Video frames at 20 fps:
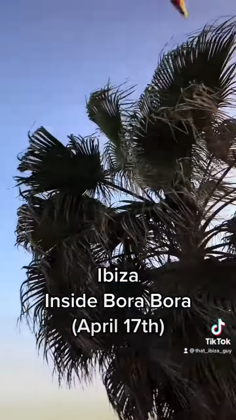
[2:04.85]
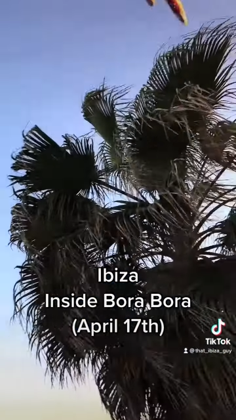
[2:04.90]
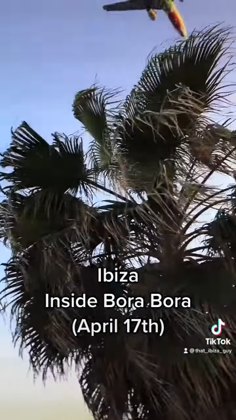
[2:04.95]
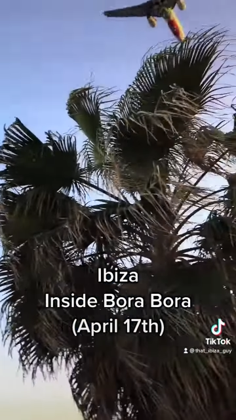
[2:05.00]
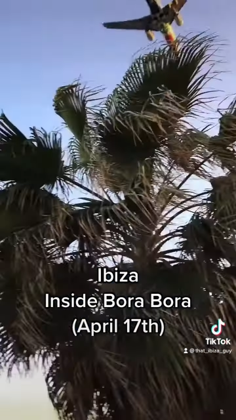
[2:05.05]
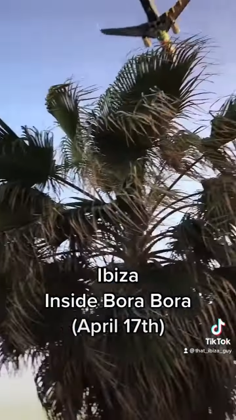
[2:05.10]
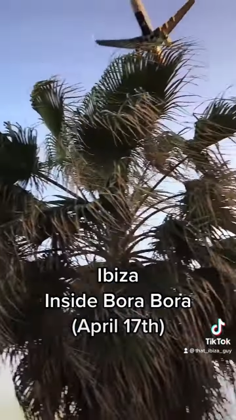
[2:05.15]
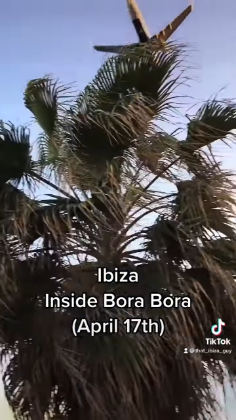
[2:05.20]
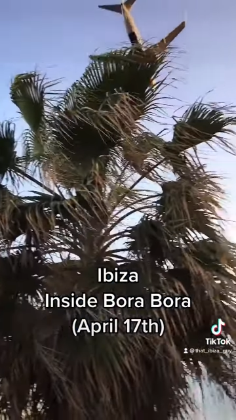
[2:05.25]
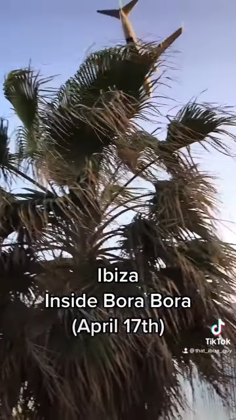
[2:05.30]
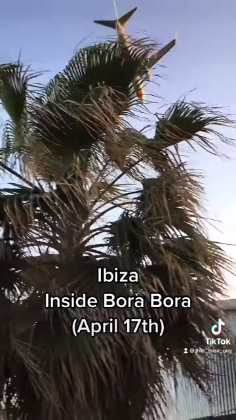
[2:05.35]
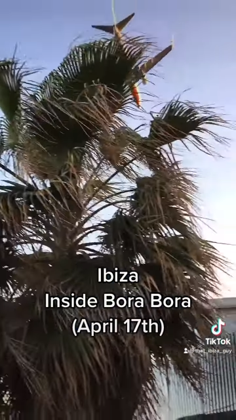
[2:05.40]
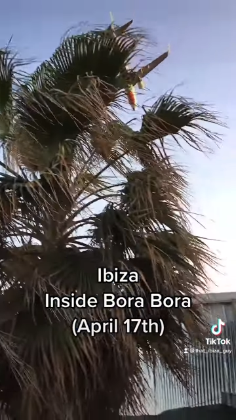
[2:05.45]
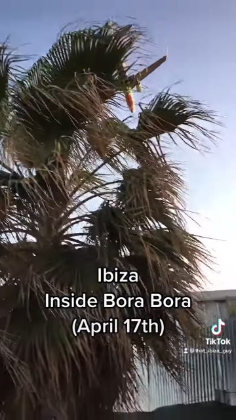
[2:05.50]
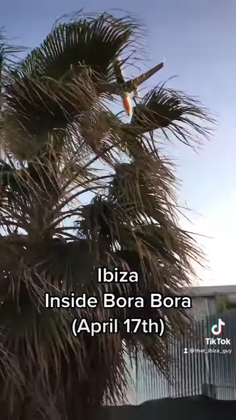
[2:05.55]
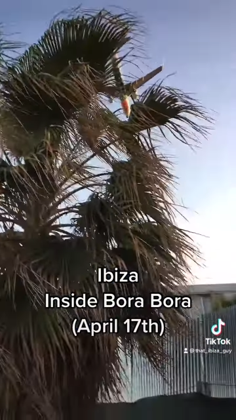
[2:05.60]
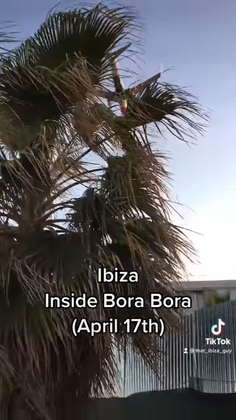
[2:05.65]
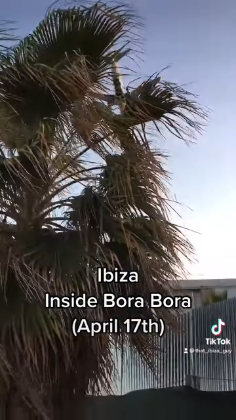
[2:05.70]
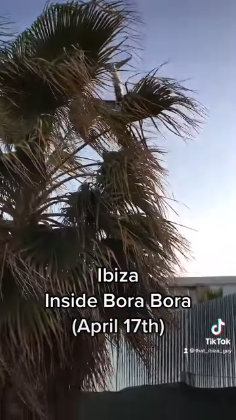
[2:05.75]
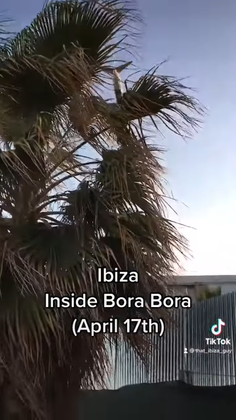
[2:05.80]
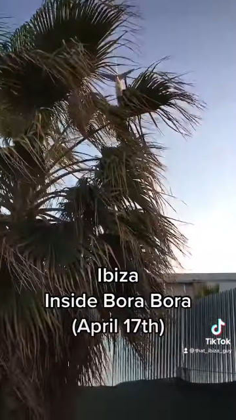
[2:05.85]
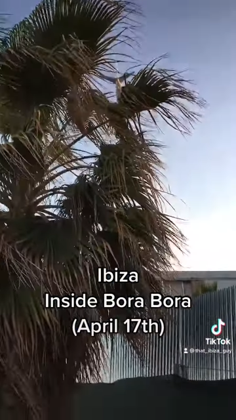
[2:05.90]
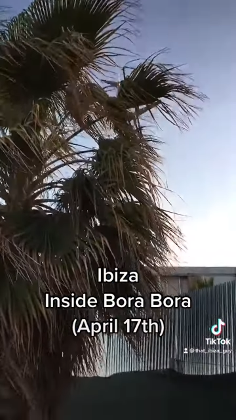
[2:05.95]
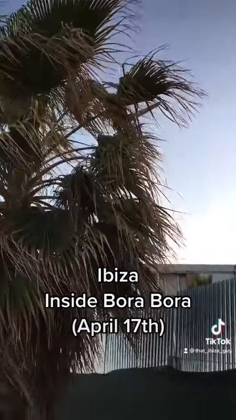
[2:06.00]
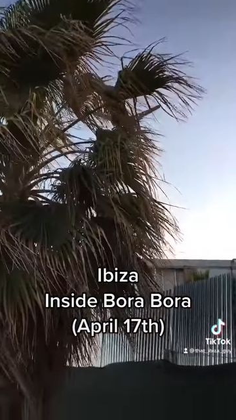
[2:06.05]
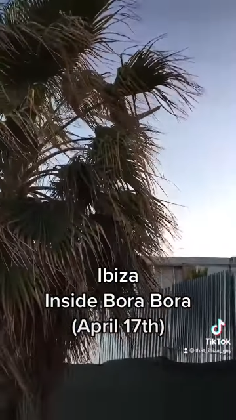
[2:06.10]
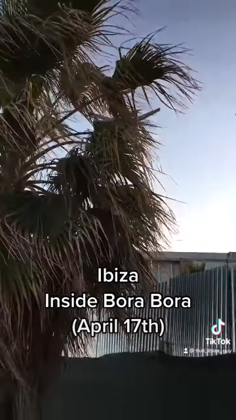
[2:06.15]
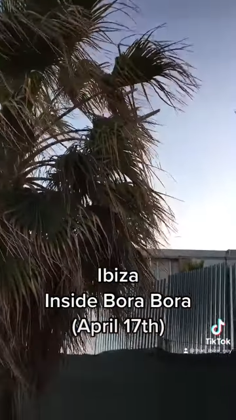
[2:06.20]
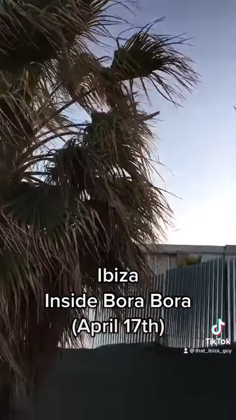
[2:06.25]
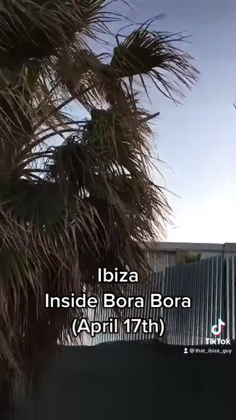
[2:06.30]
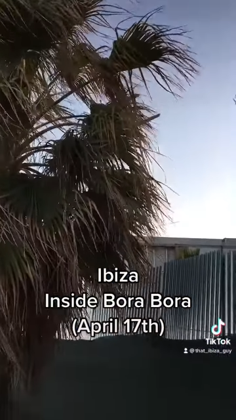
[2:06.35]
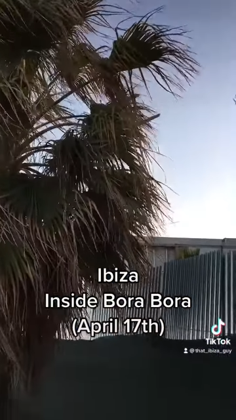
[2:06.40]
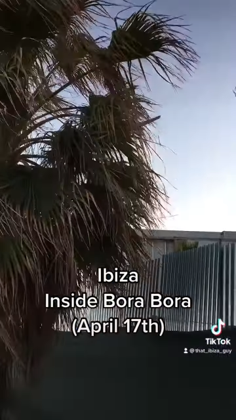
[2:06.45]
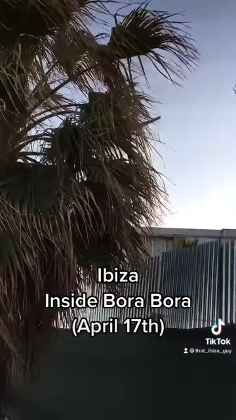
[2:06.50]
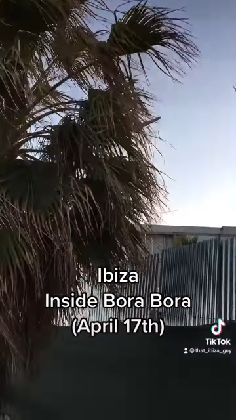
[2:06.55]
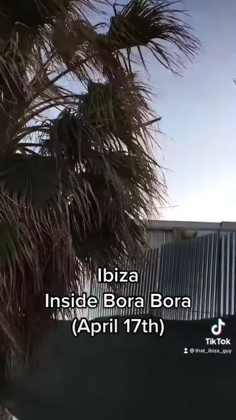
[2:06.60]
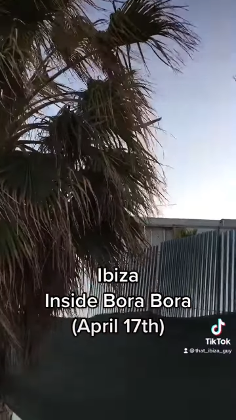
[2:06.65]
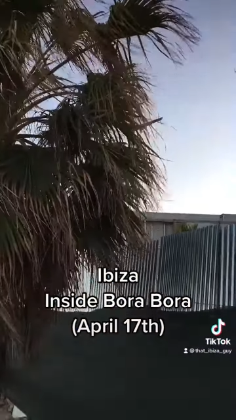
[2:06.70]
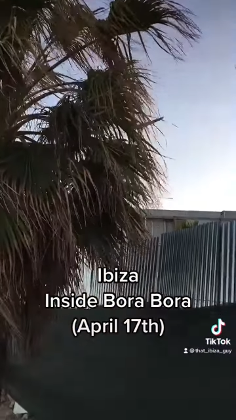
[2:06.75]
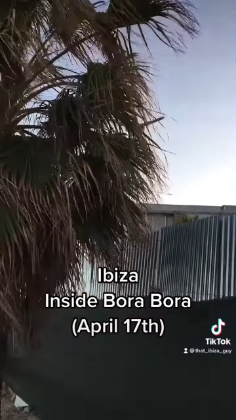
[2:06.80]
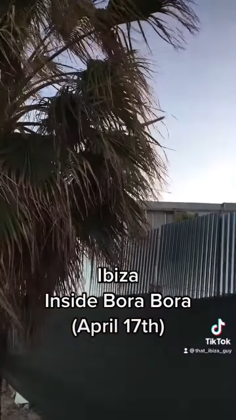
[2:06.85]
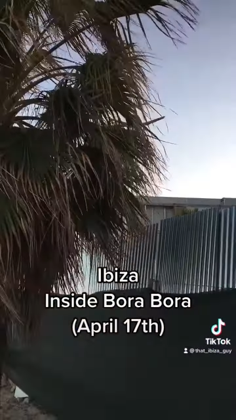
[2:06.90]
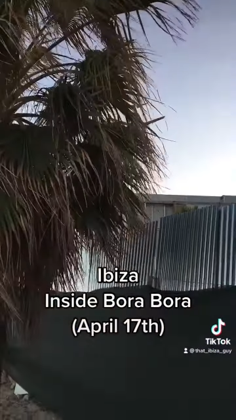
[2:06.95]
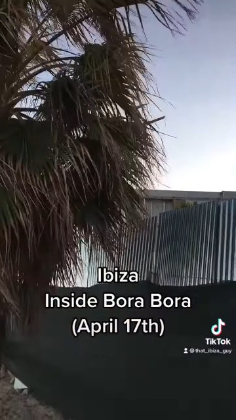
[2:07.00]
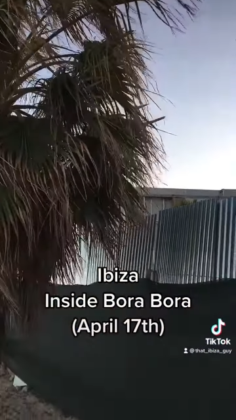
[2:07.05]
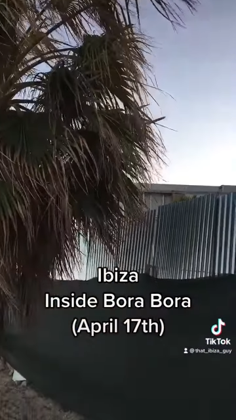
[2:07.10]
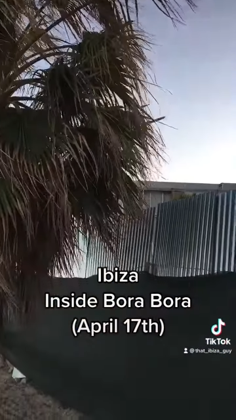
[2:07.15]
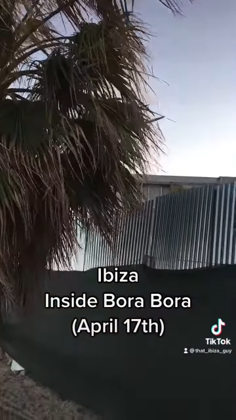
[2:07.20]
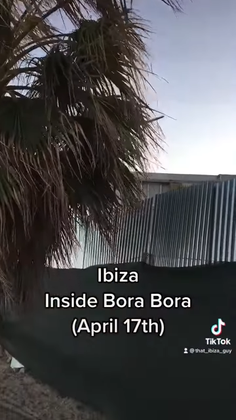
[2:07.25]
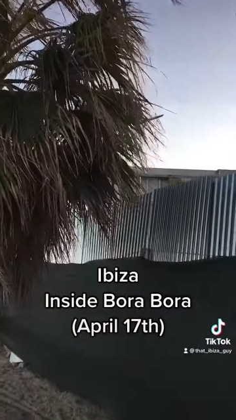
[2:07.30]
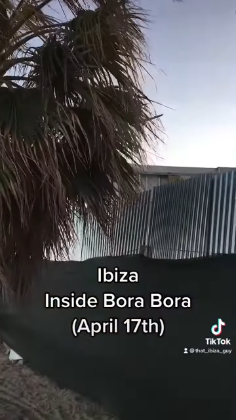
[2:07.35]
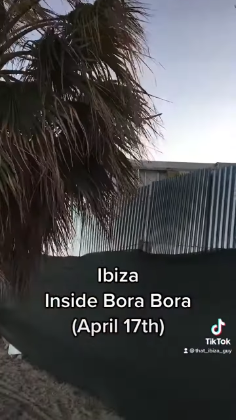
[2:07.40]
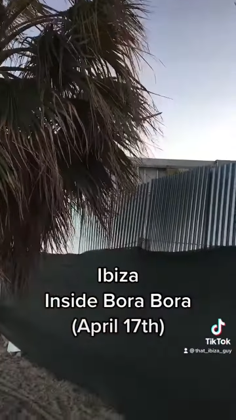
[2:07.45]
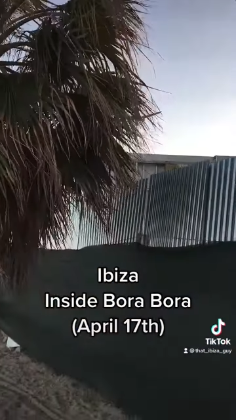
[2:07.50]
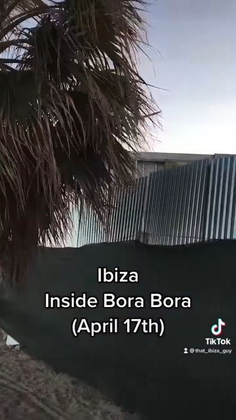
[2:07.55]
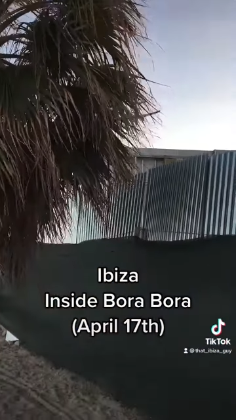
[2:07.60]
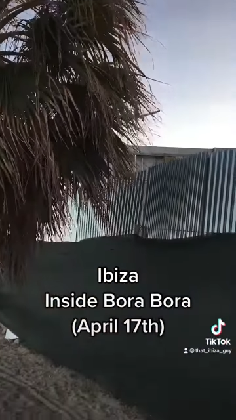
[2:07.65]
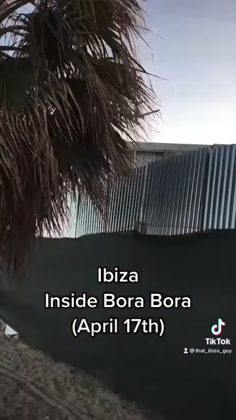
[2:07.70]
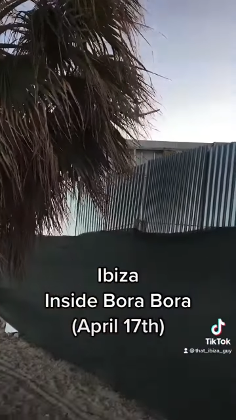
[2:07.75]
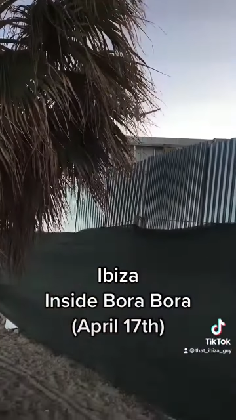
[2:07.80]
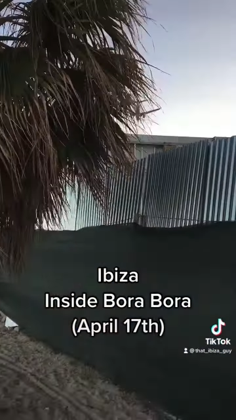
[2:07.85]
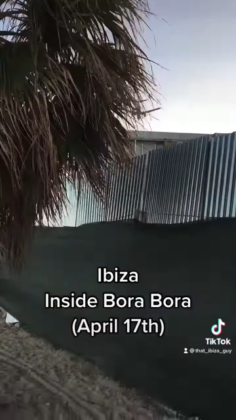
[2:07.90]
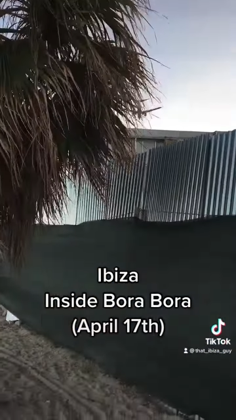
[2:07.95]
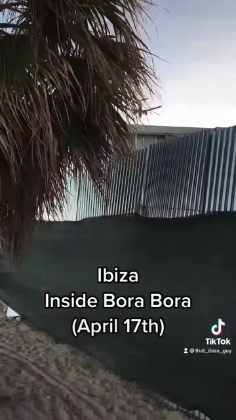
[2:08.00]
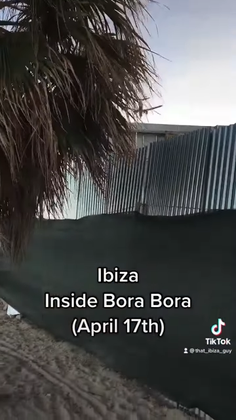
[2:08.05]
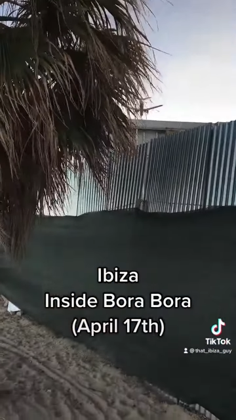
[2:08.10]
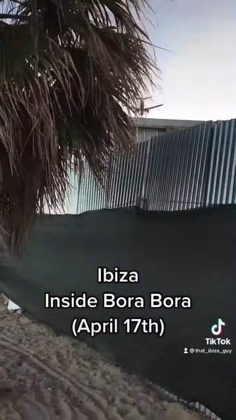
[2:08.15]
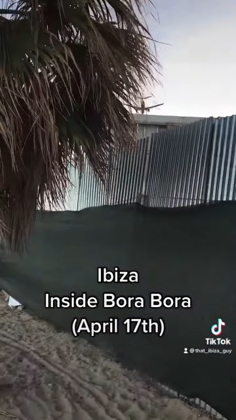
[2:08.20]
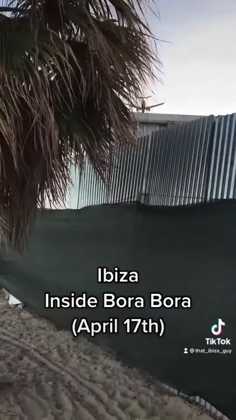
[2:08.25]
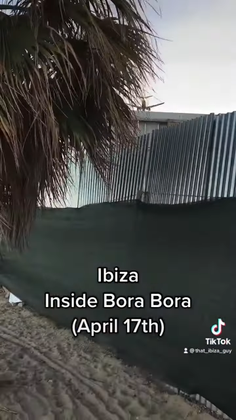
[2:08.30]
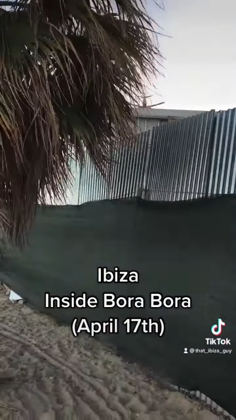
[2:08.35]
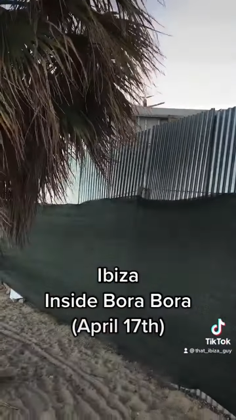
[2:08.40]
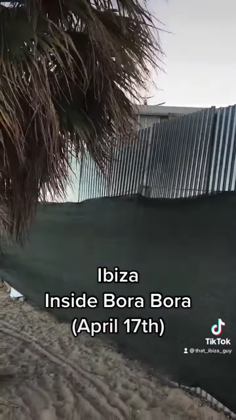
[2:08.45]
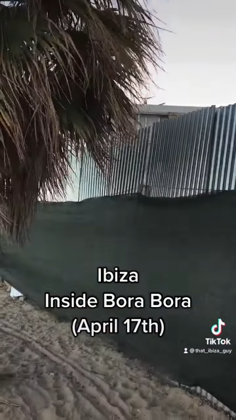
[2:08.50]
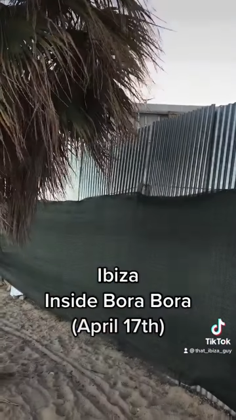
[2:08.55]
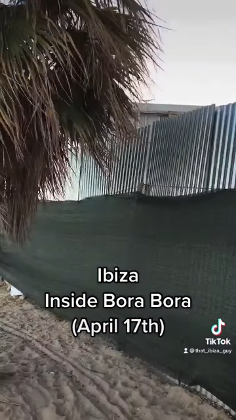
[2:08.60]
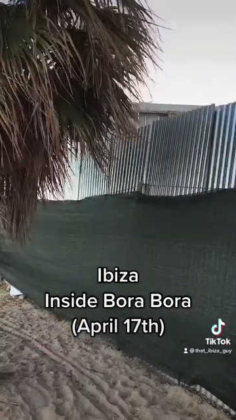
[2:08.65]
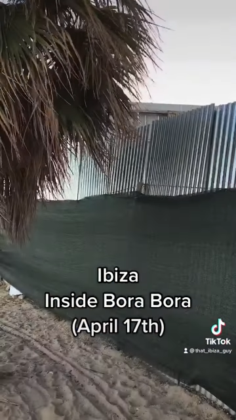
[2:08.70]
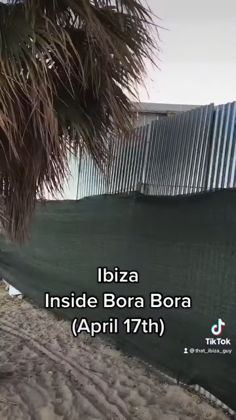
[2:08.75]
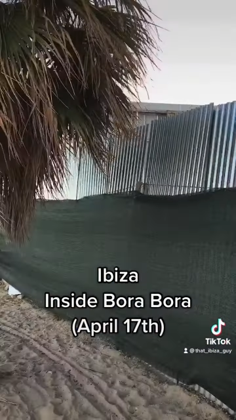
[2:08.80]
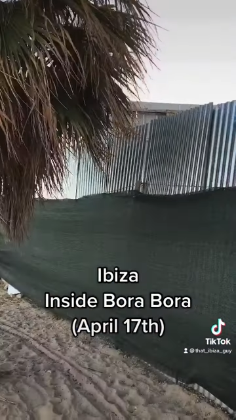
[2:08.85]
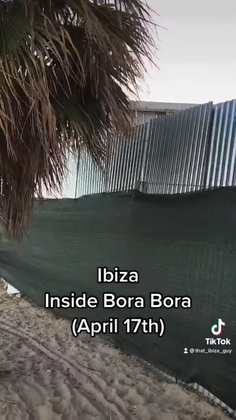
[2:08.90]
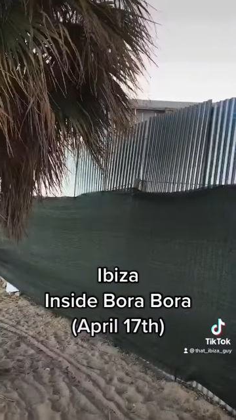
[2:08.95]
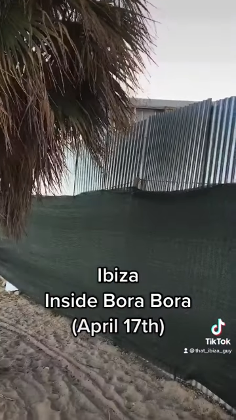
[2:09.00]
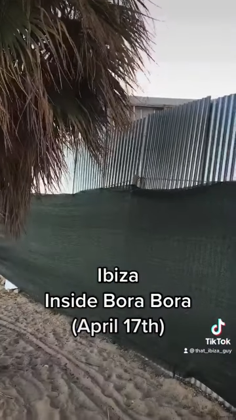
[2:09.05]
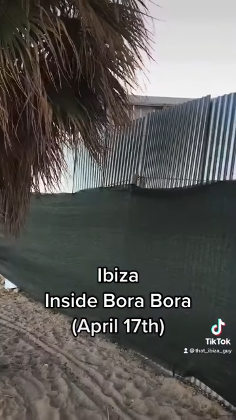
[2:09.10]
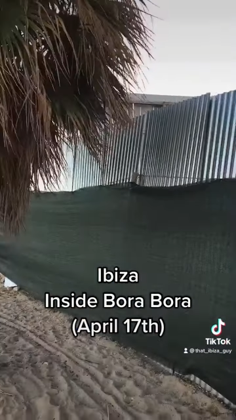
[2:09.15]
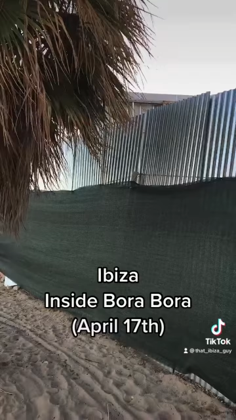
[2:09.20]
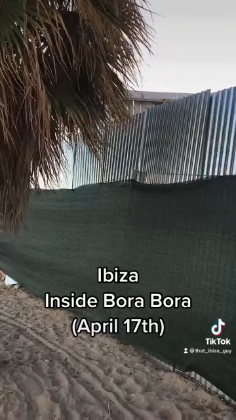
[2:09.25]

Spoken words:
(no speaker visible)